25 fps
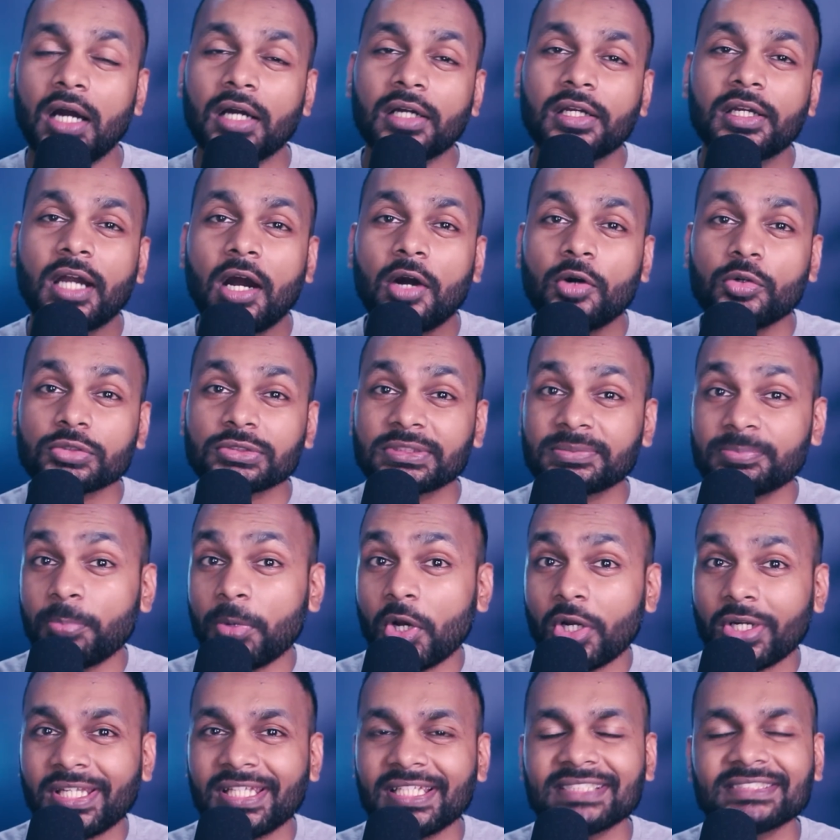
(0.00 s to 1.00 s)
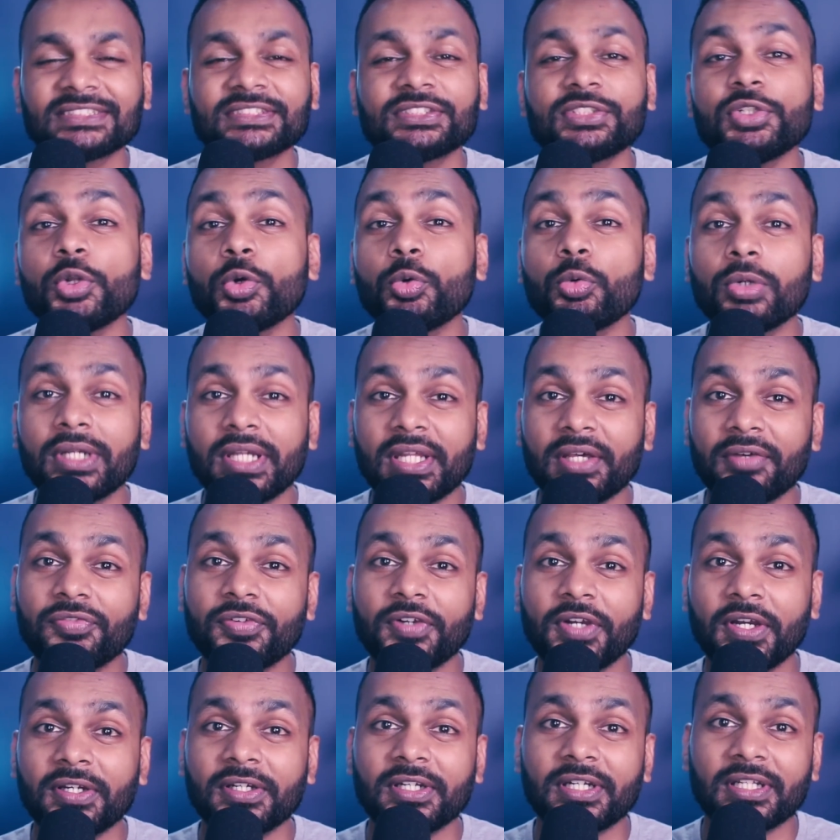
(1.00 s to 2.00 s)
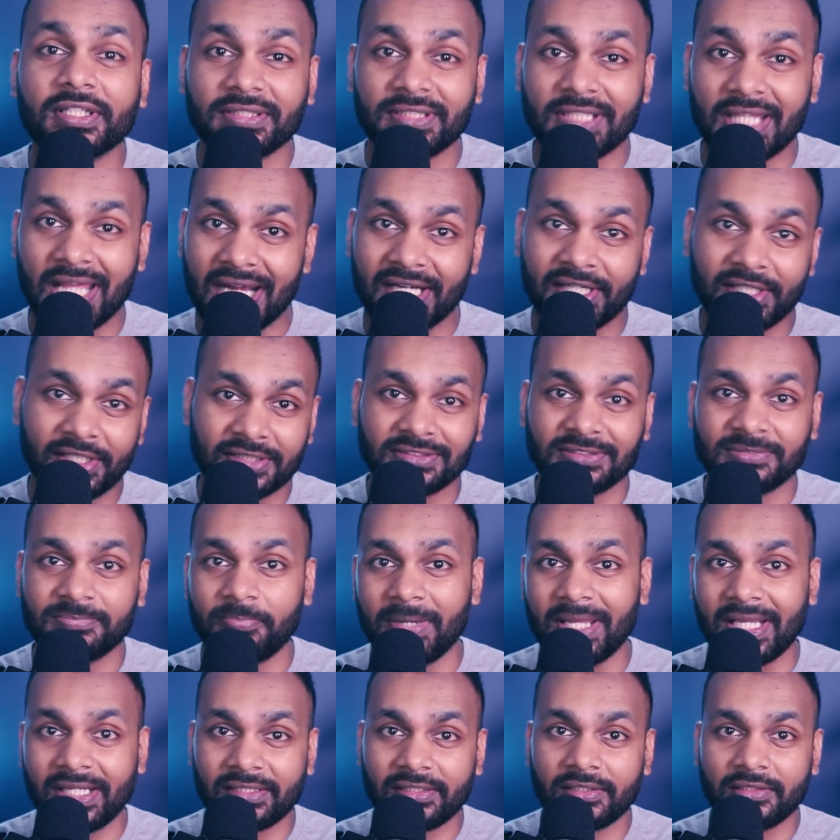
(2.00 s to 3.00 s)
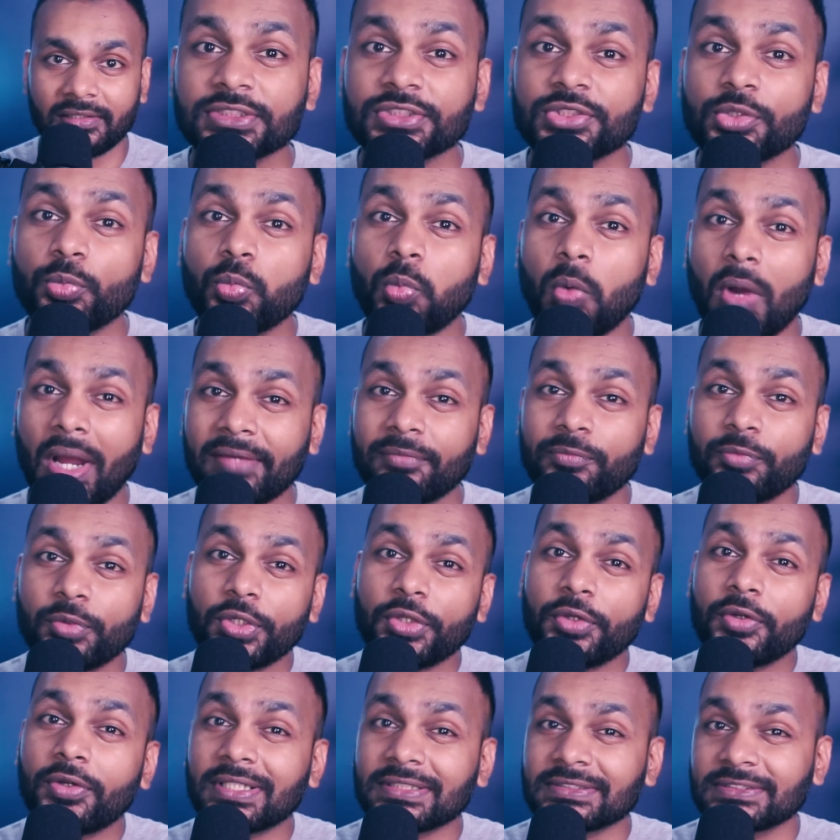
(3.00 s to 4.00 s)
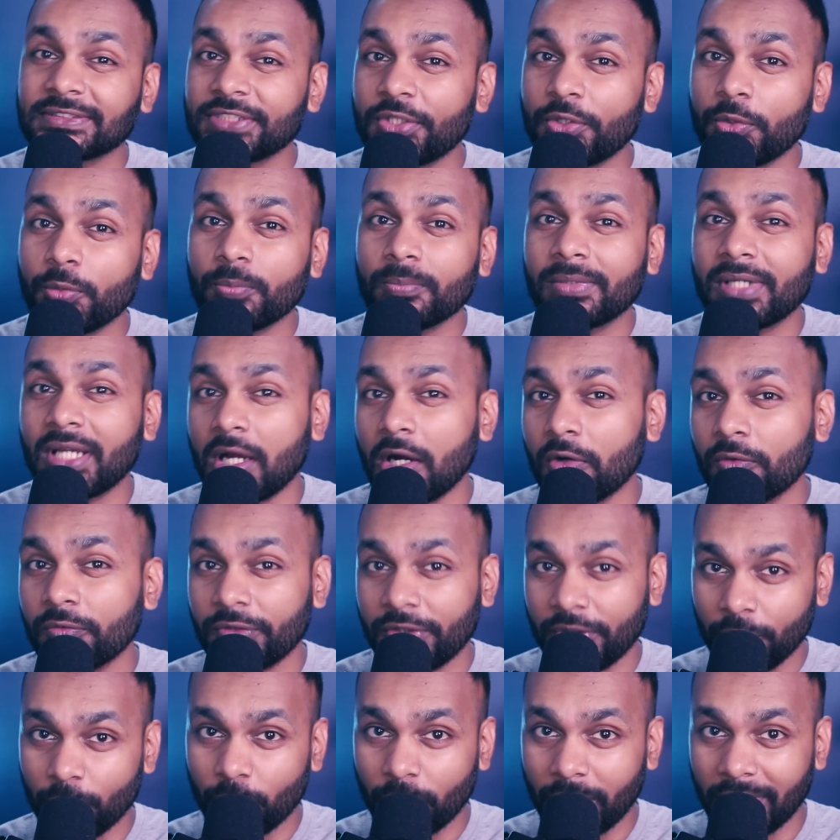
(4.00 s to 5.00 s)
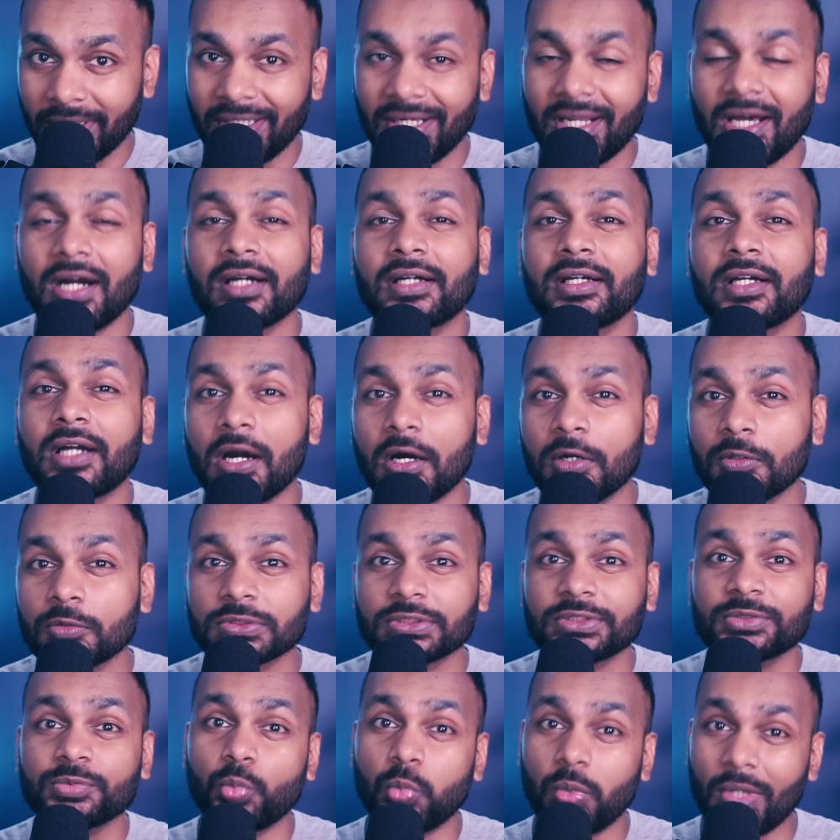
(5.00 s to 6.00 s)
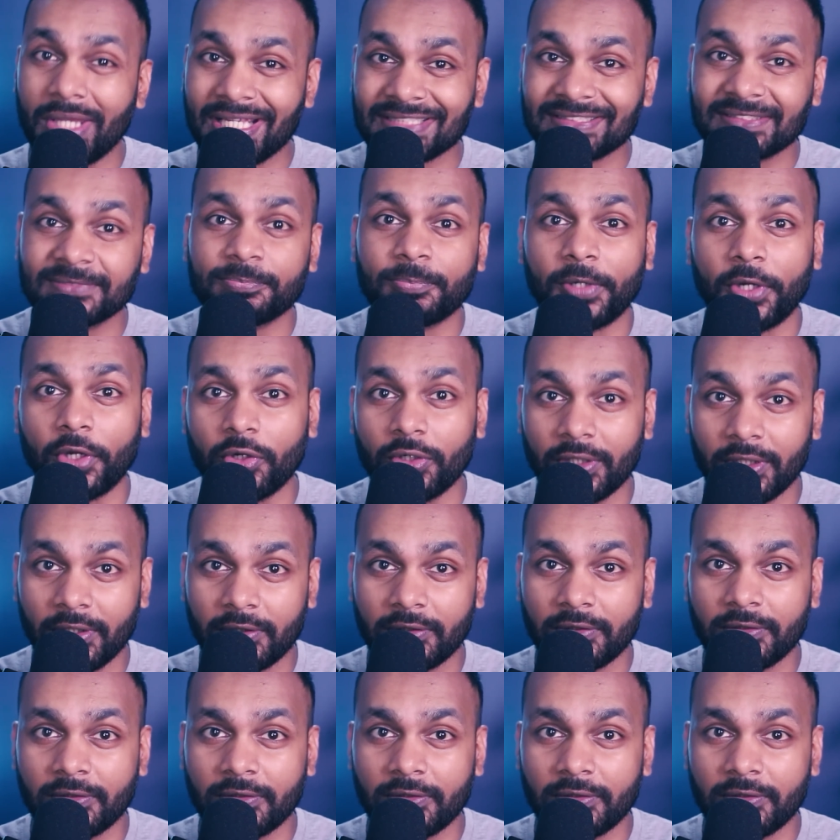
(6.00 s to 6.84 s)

A cow's body is no different in that respect. So why would you consume cow urine, a cow's waste product,